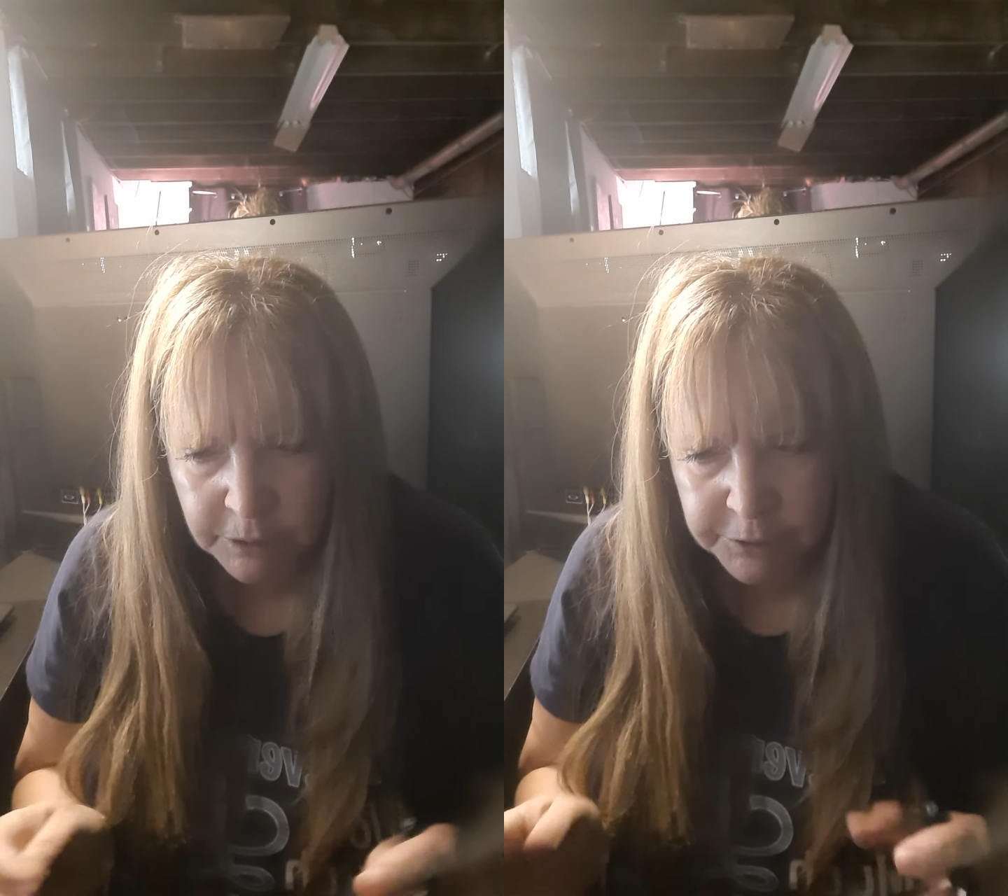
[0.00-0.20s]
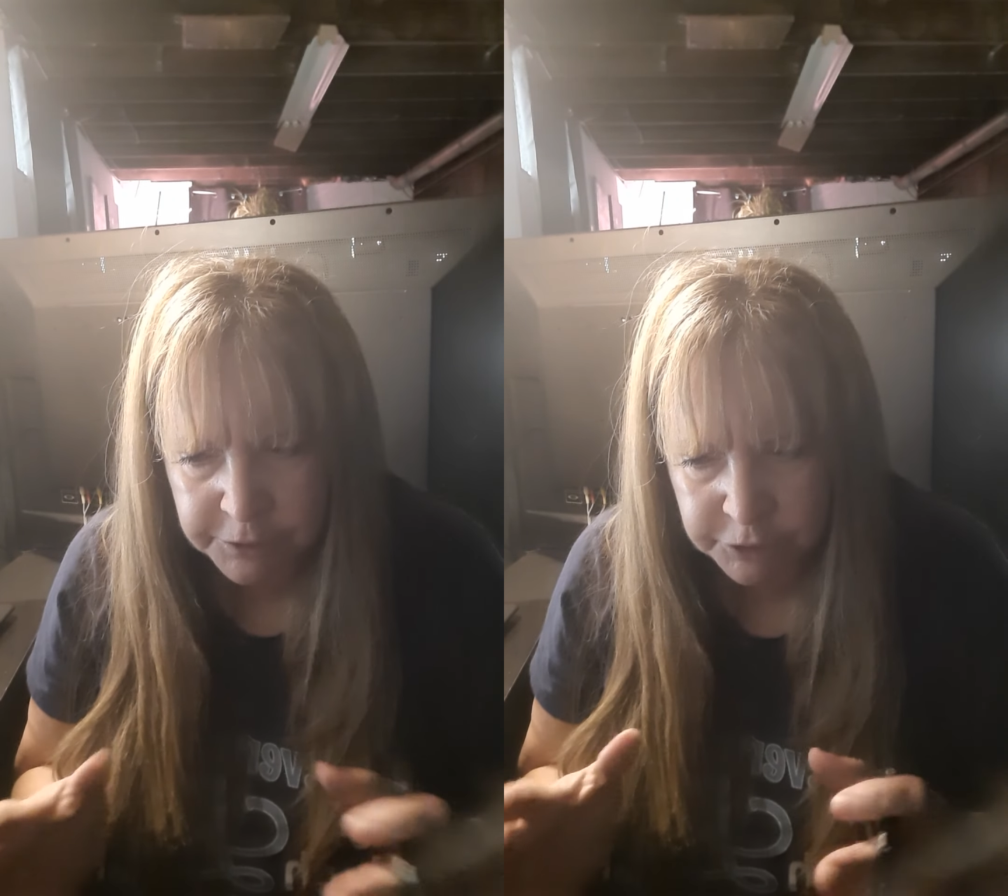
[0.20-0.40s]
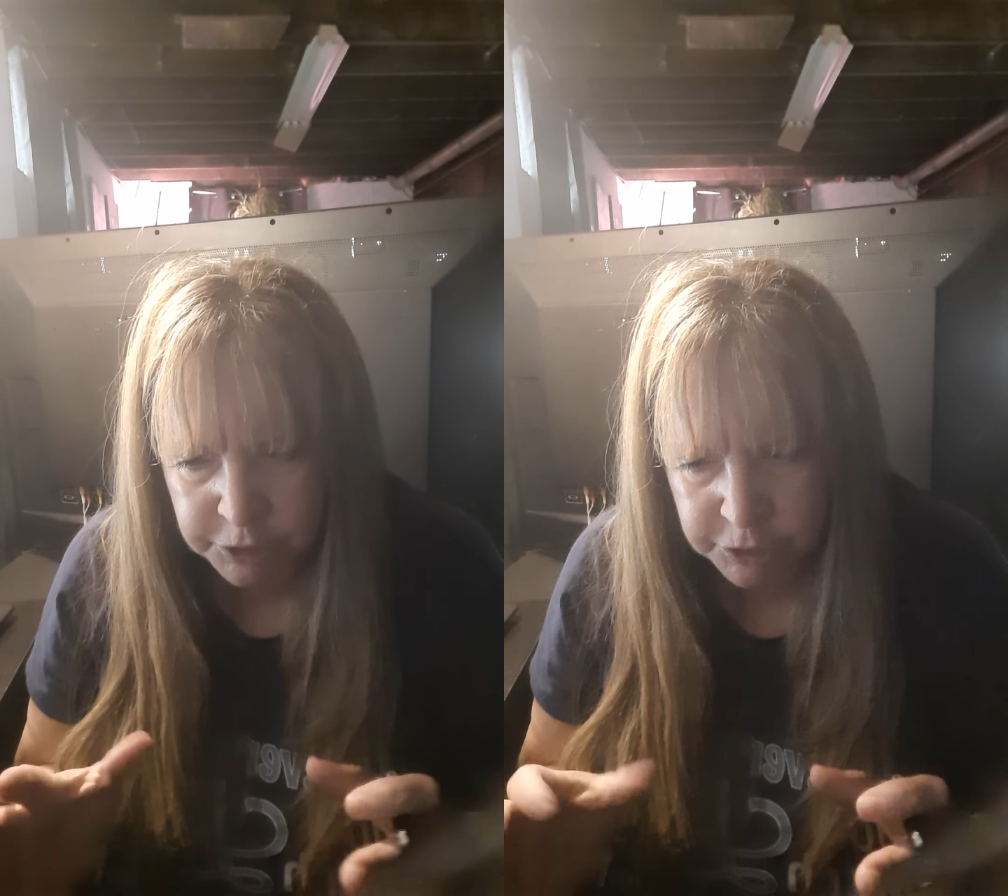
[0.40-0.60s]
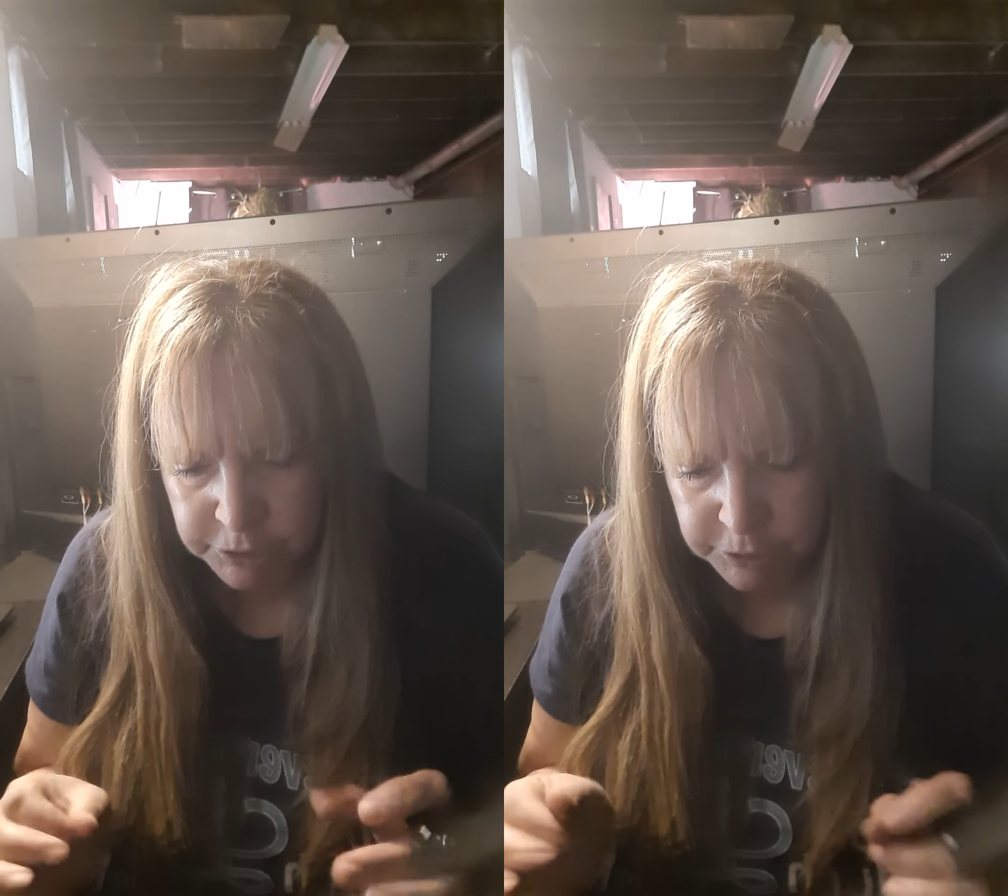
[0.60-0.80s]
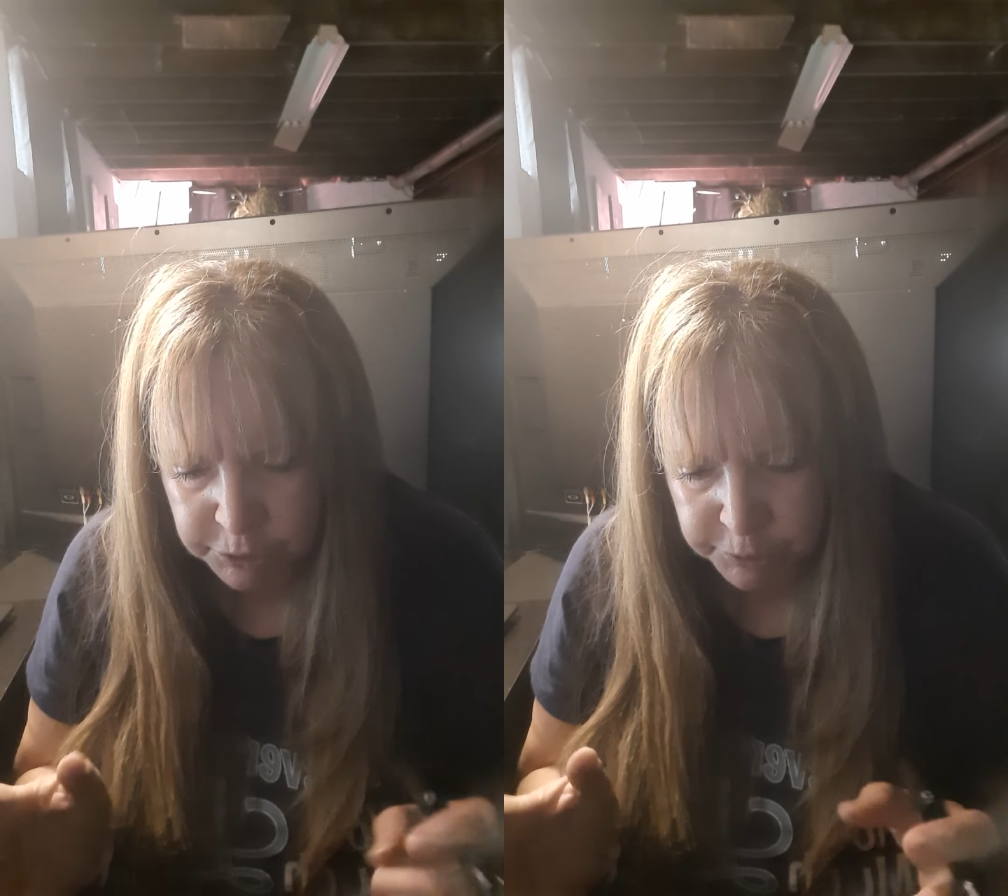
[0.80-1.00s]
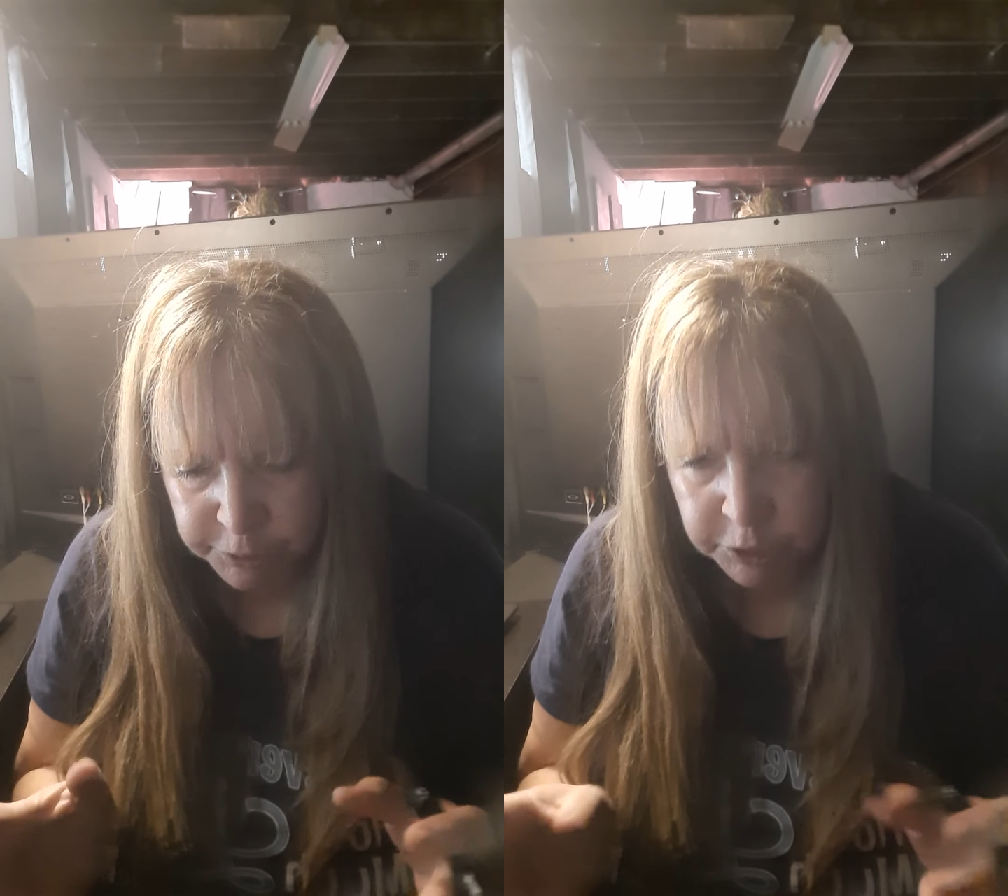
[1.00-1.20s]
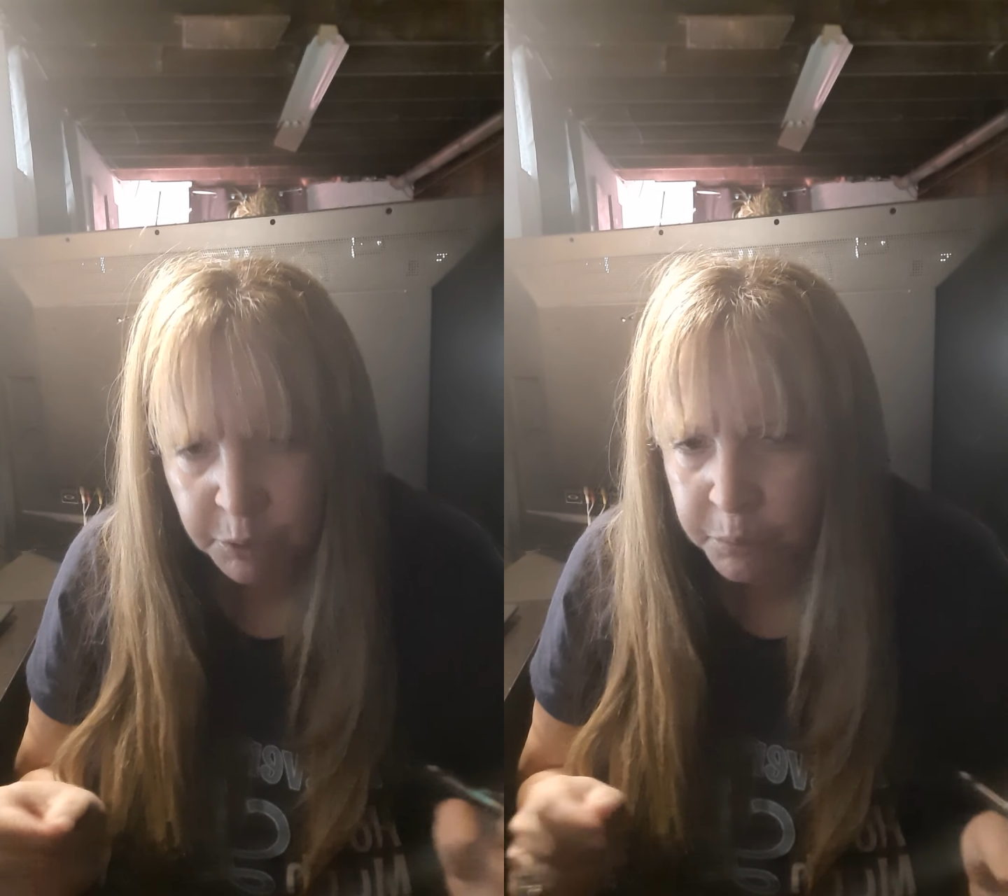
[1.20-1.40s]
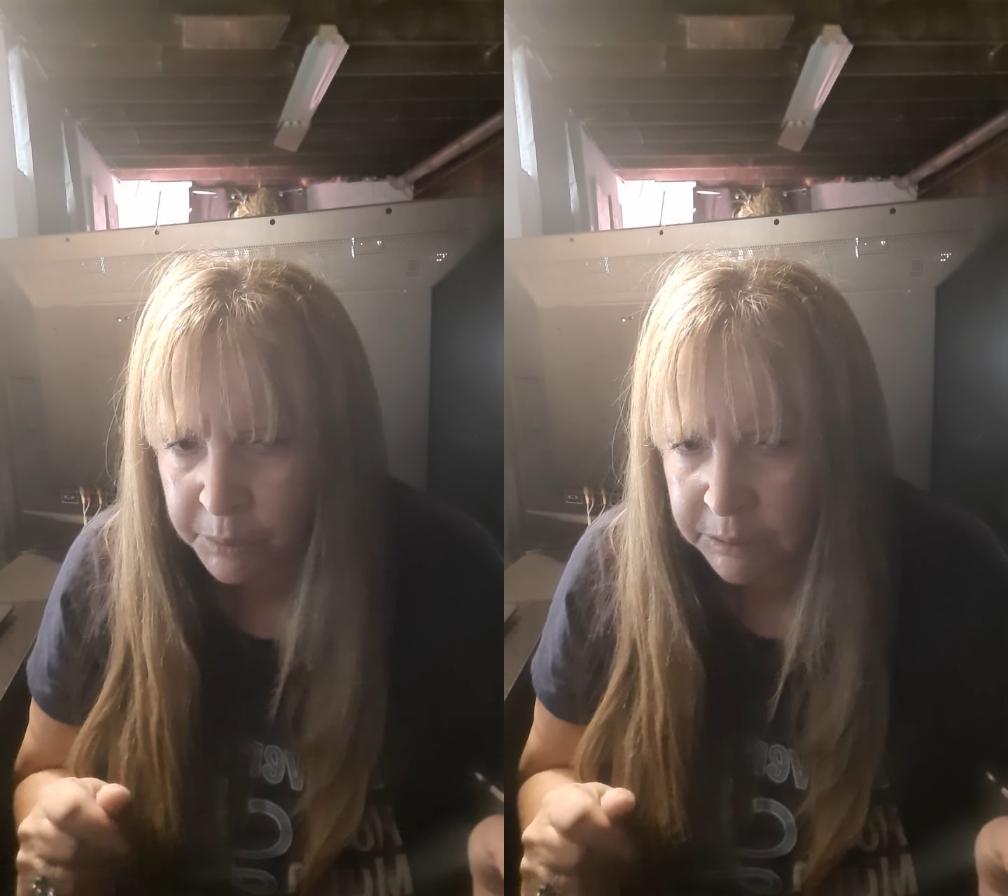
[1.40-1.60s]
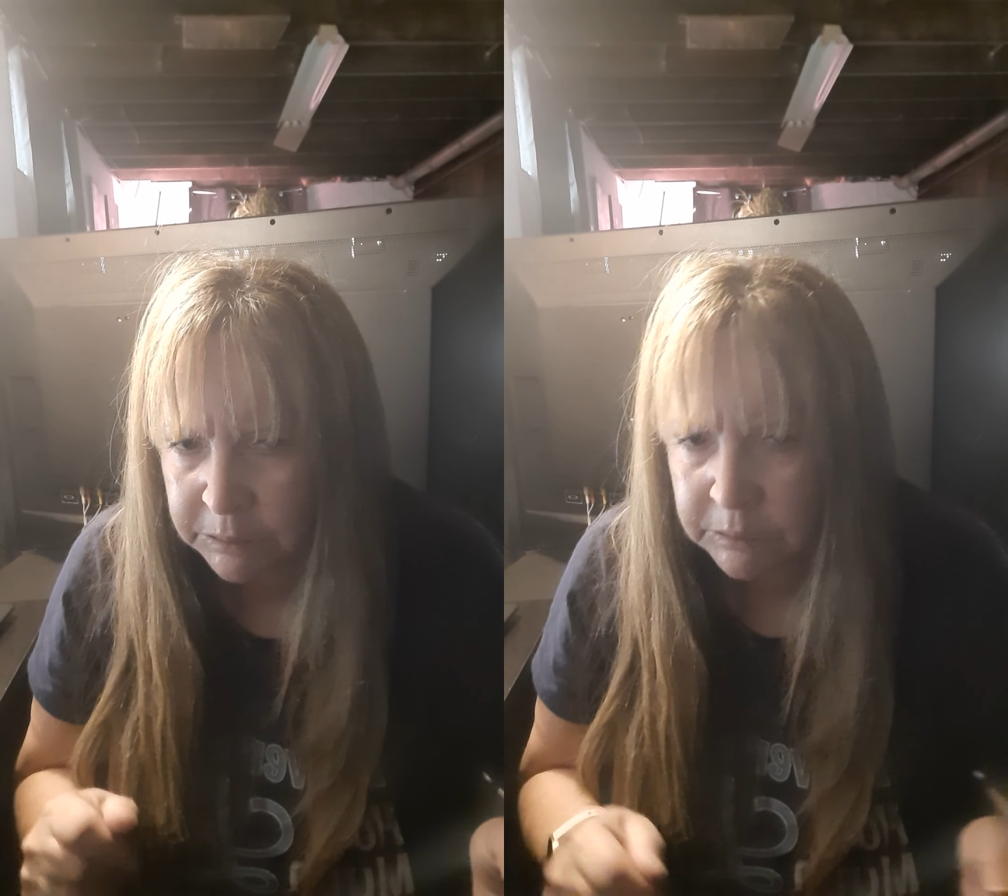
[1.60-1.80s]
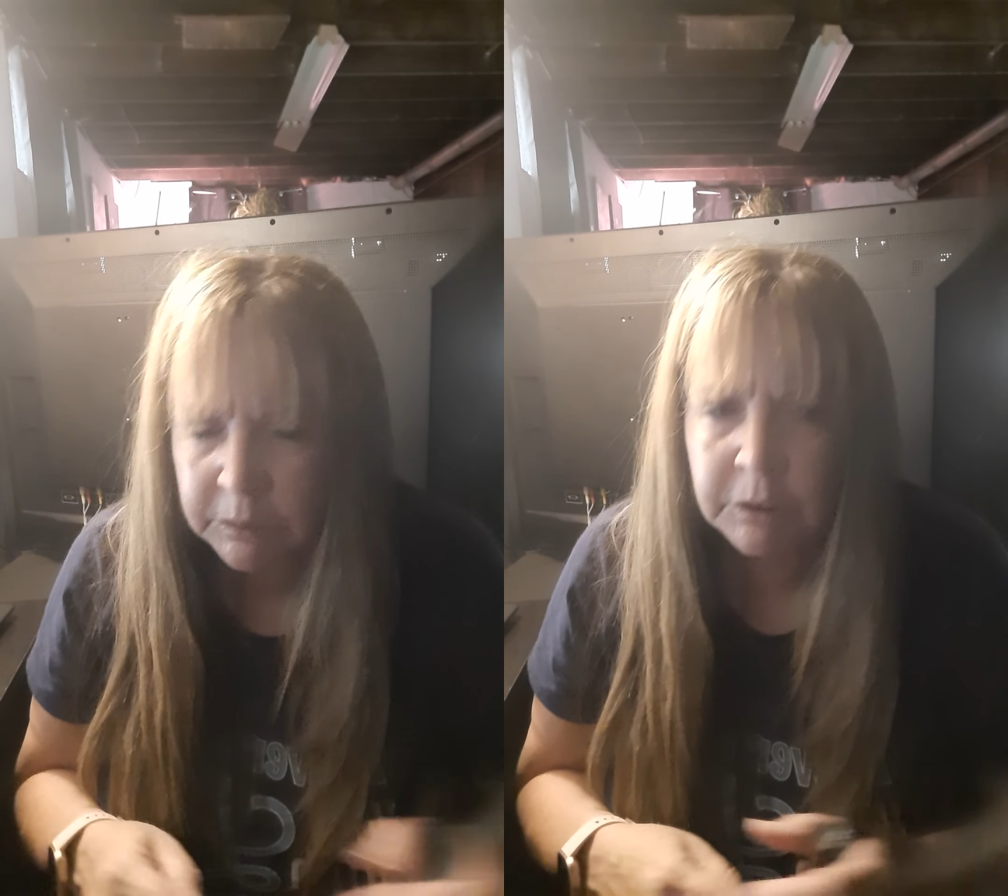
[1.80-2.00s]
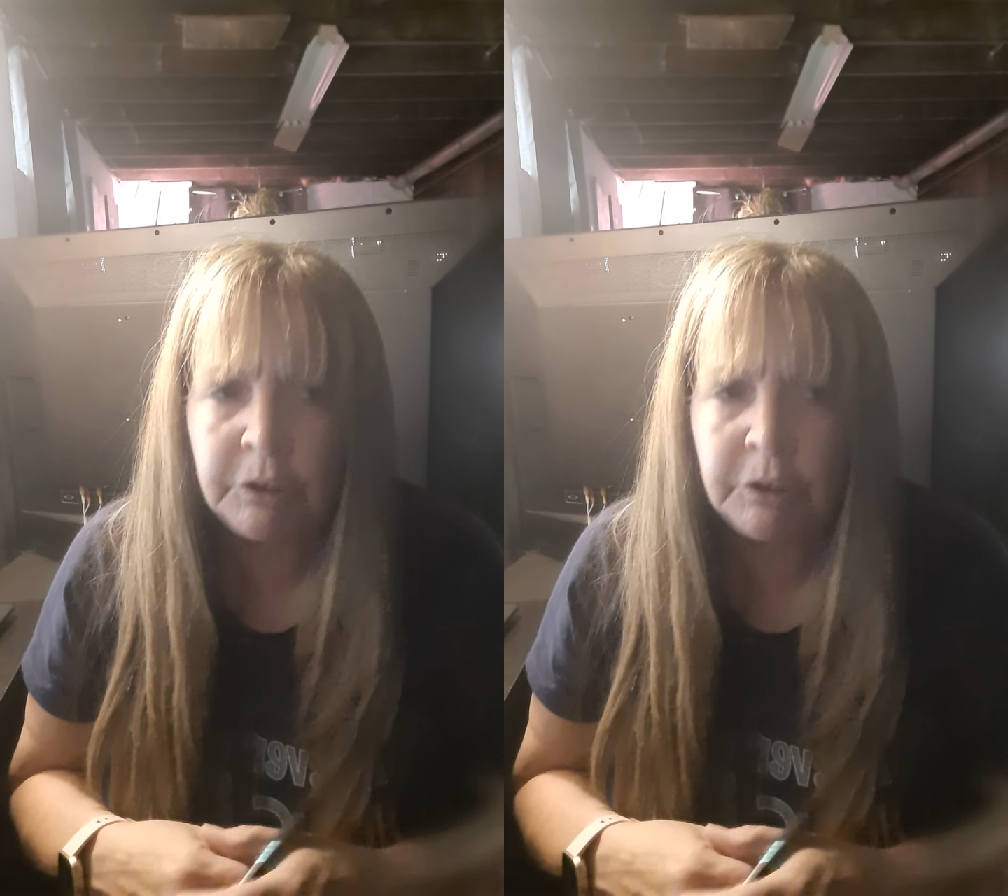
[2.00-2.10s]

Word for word: I think she's Introvert Queen